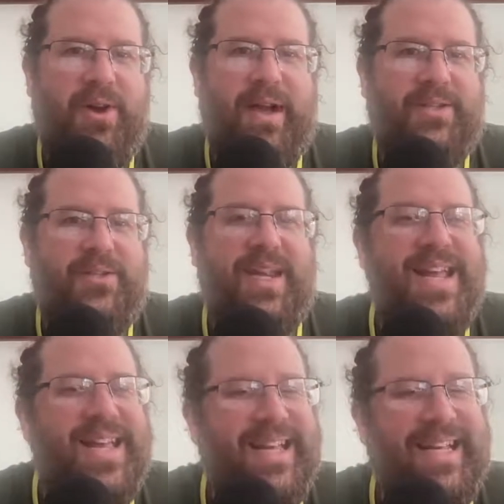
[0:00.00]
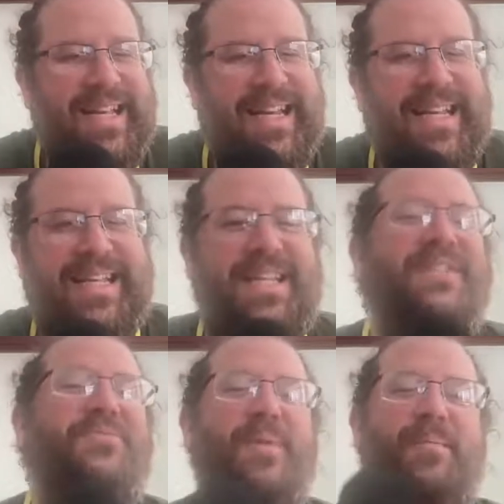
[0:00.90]
actually, like, he
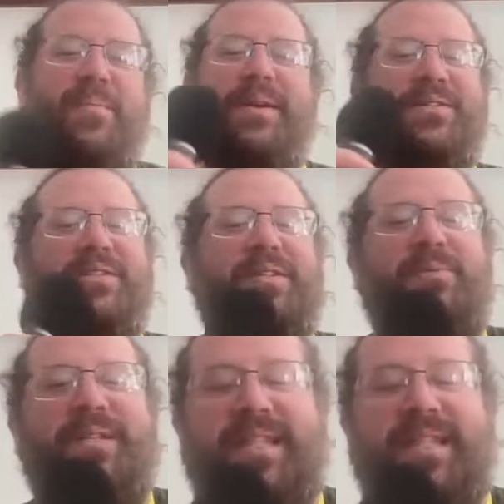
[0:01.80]
does remember, he just doesn't want to